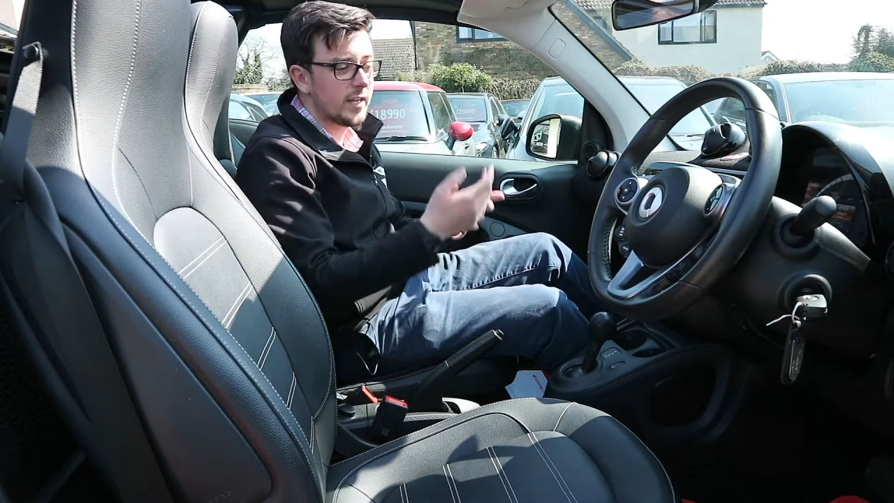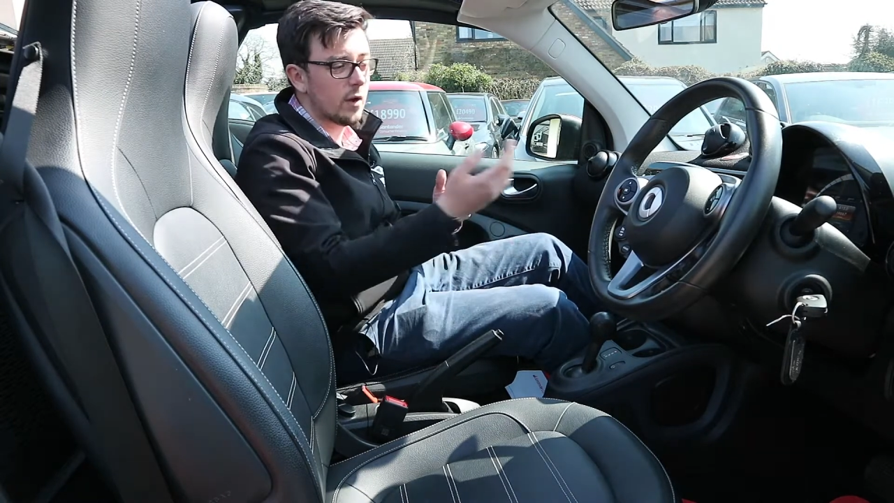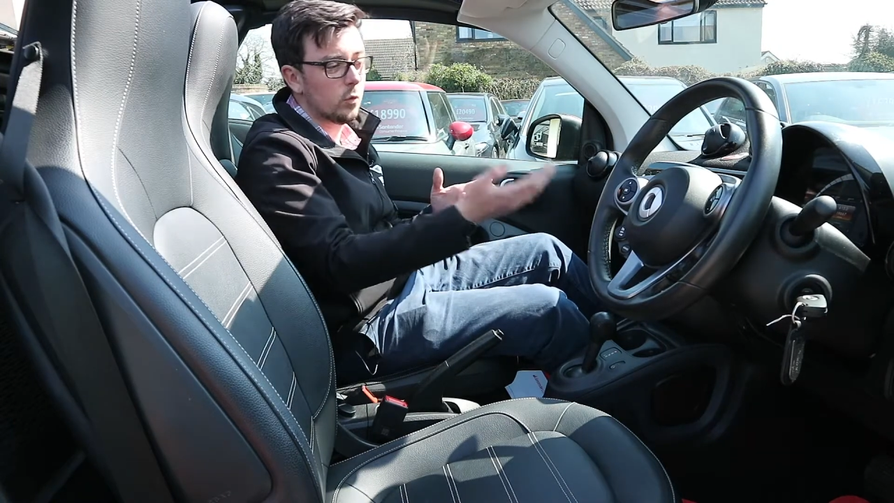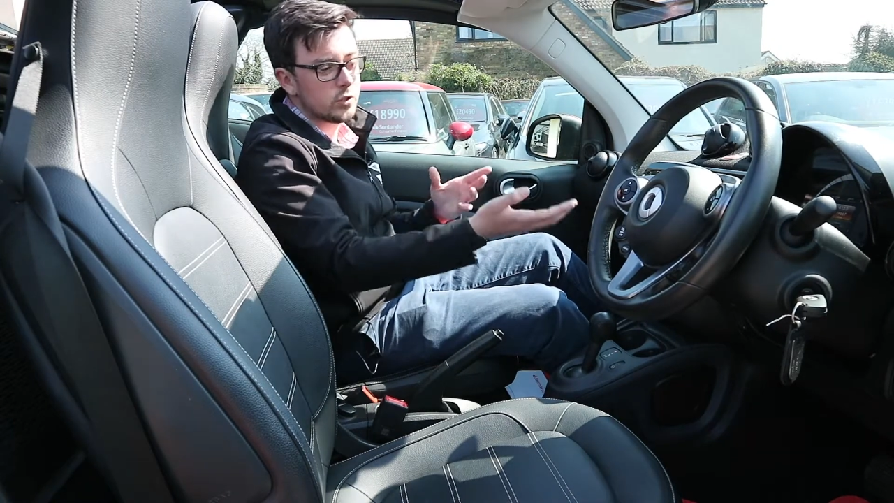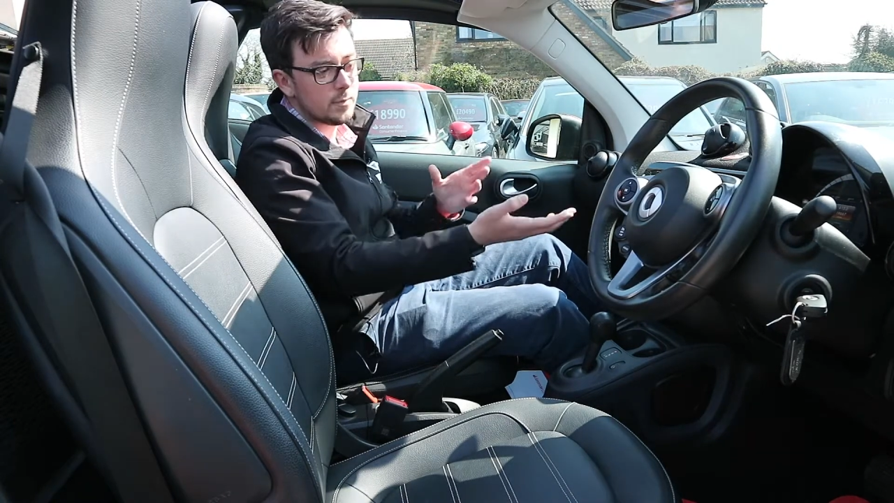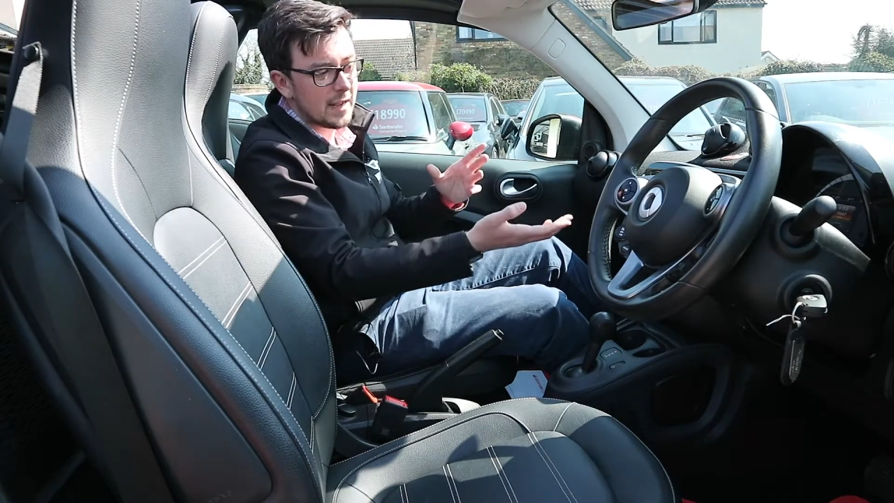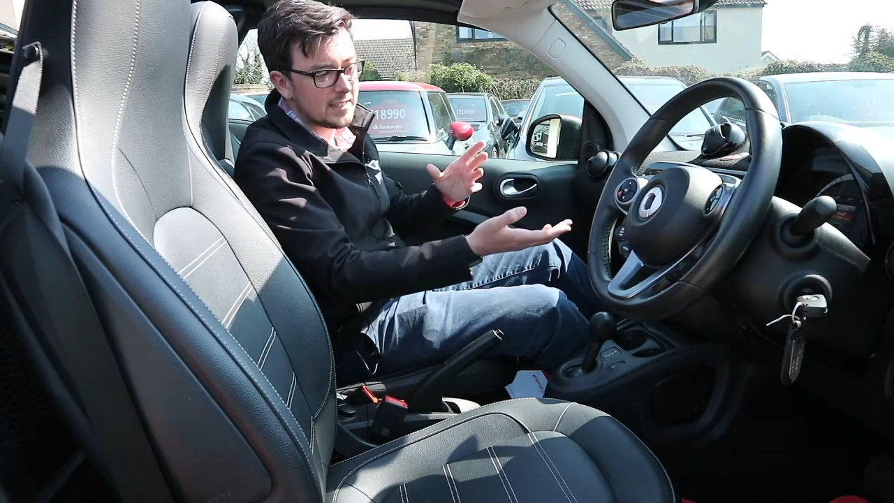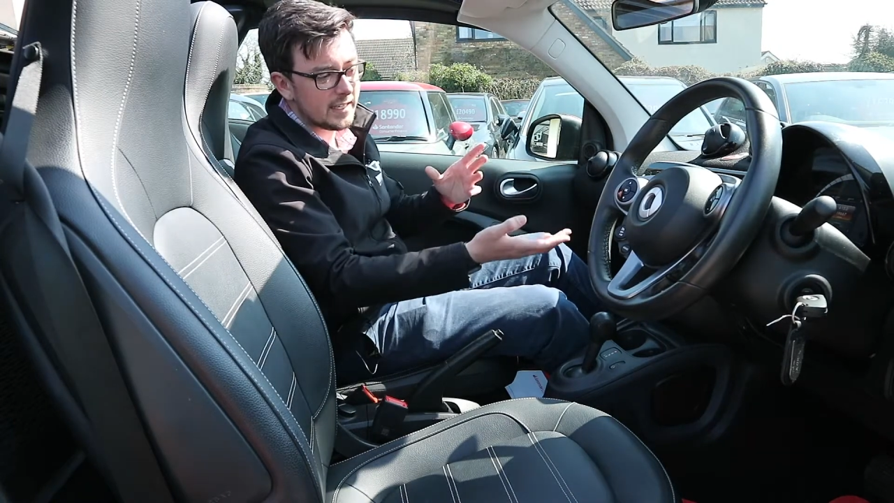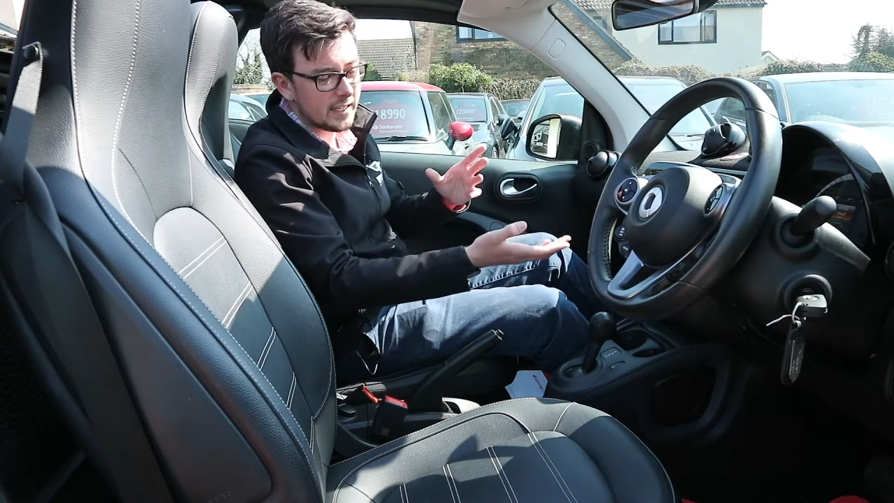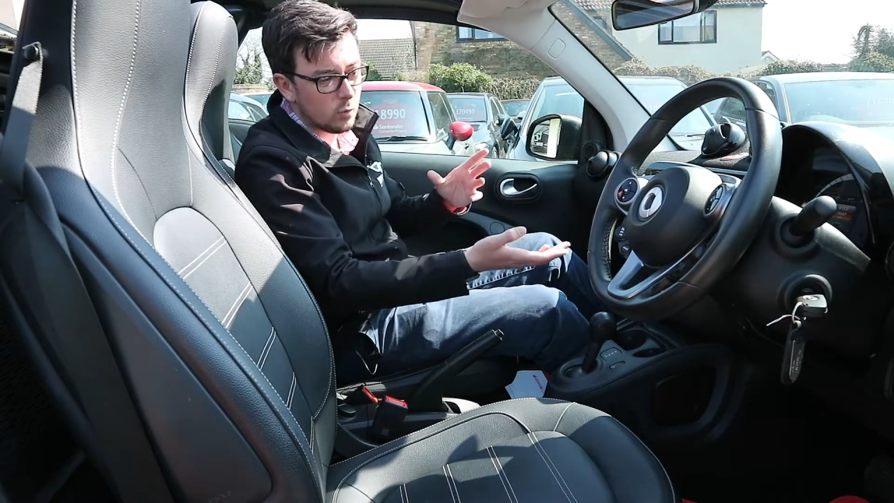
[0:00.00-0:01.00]
you get
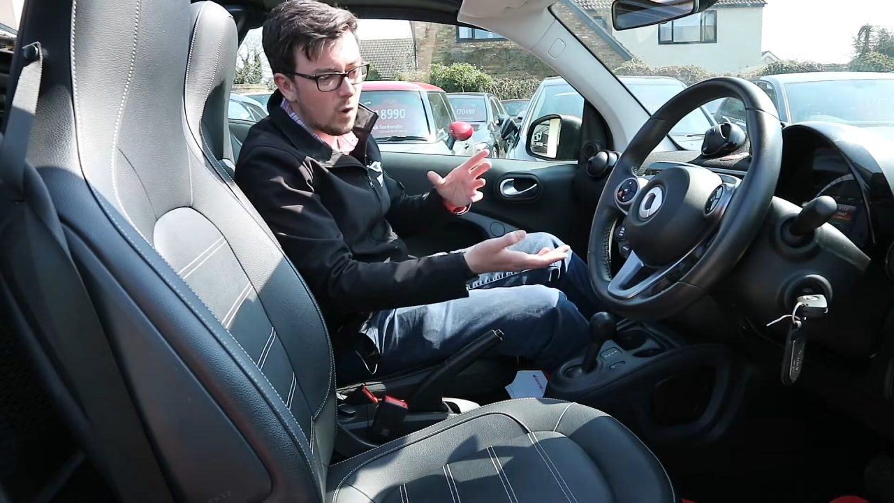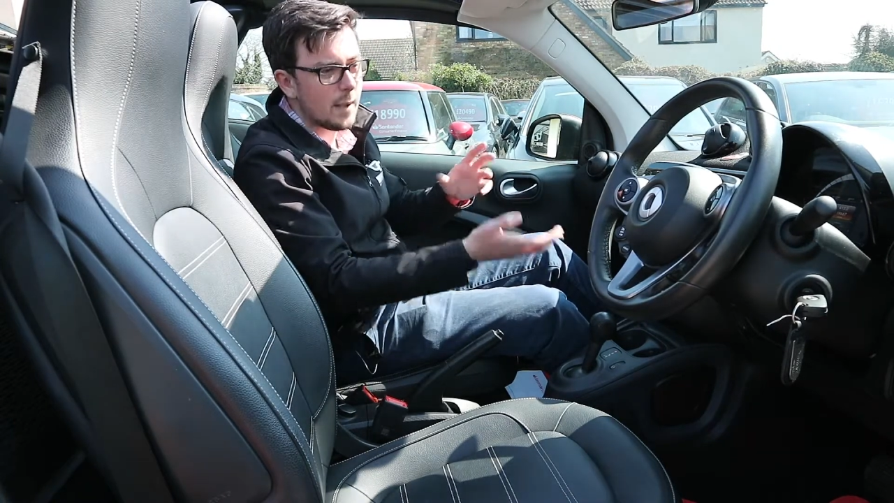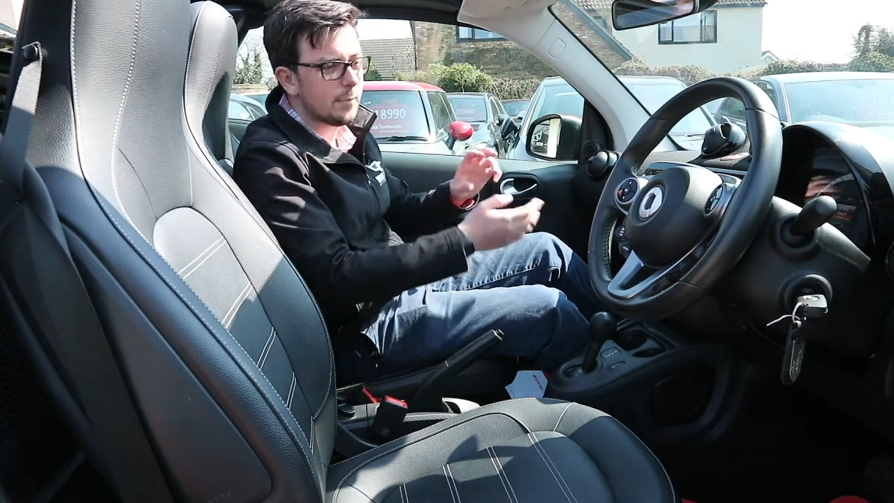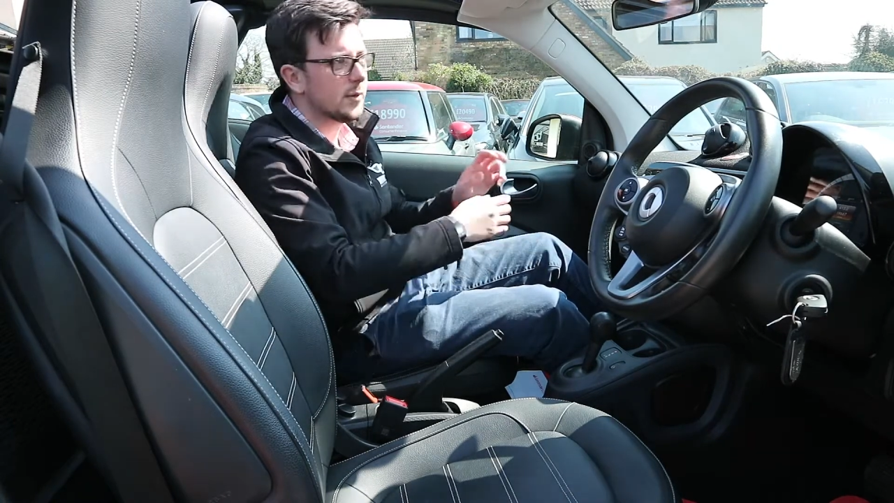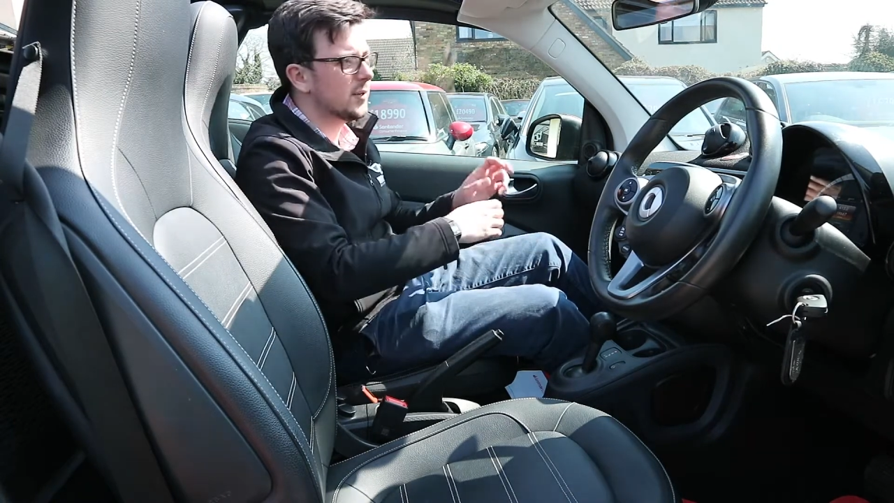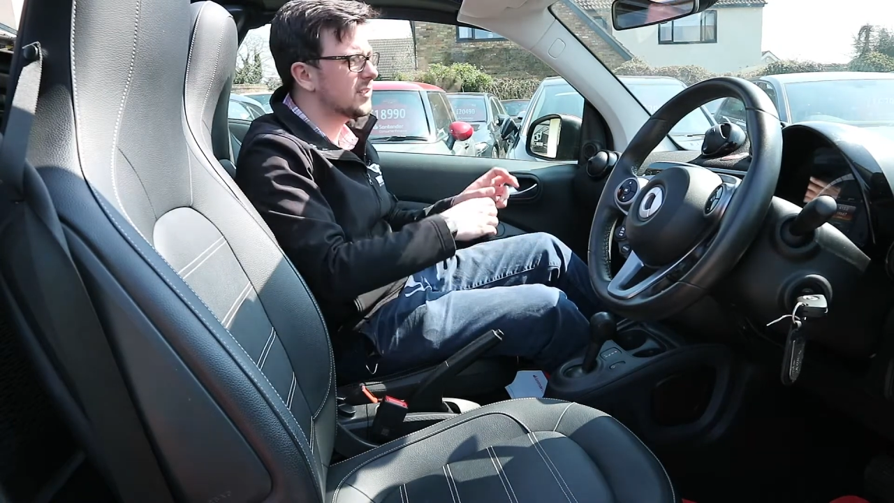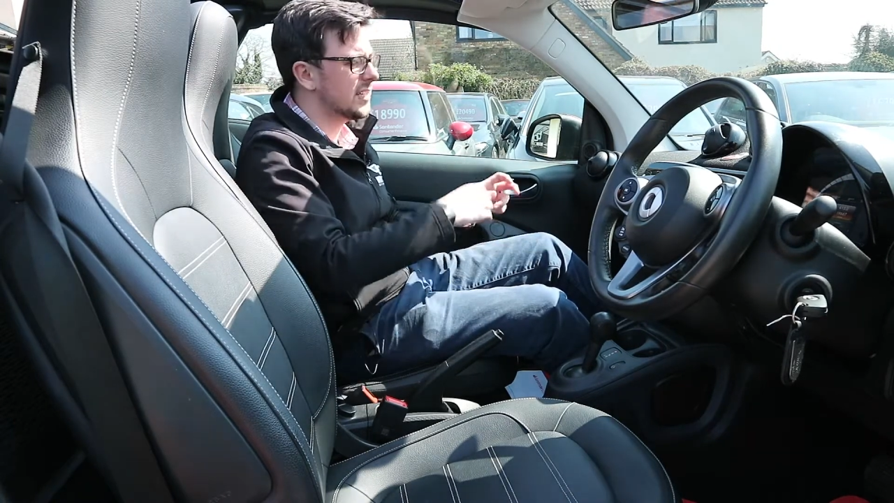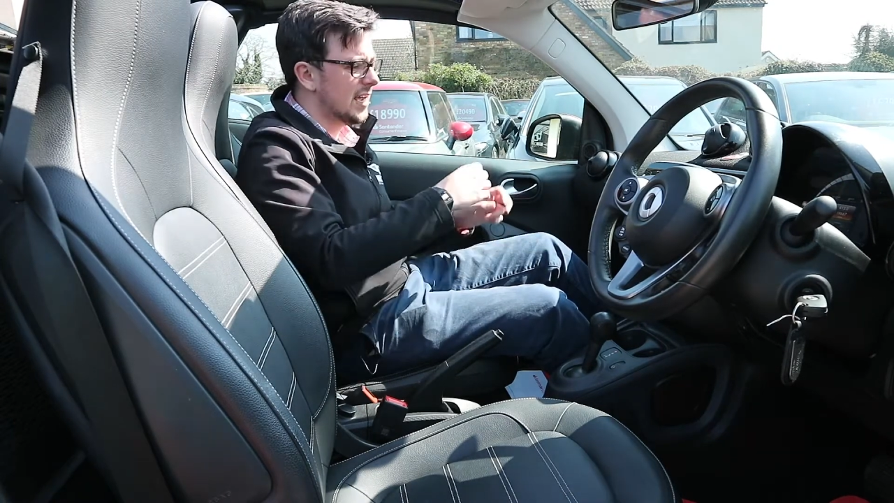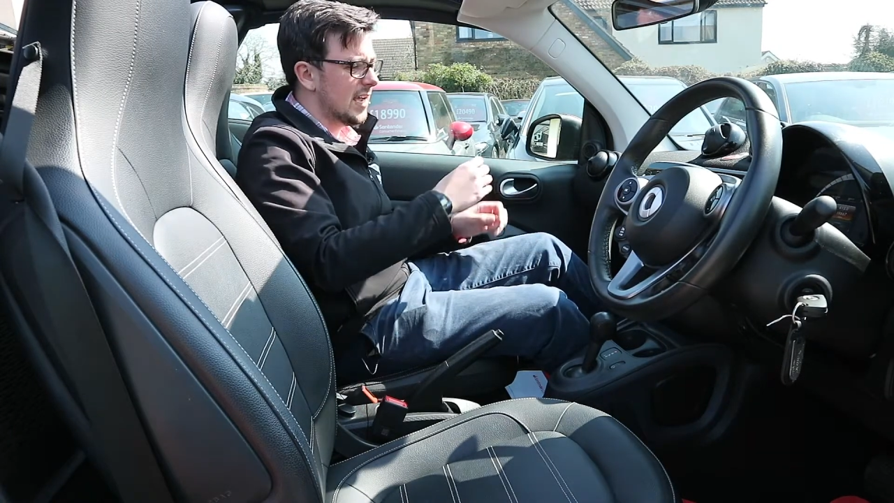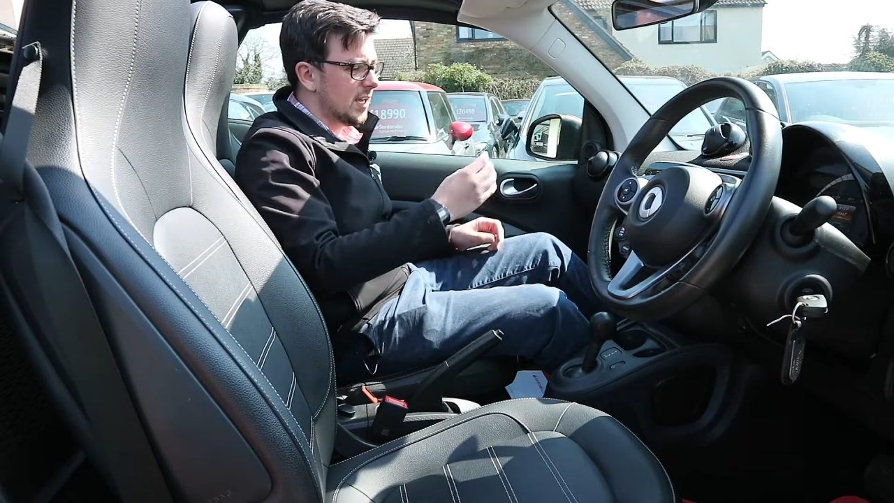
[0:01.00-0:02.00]
automatic wipers,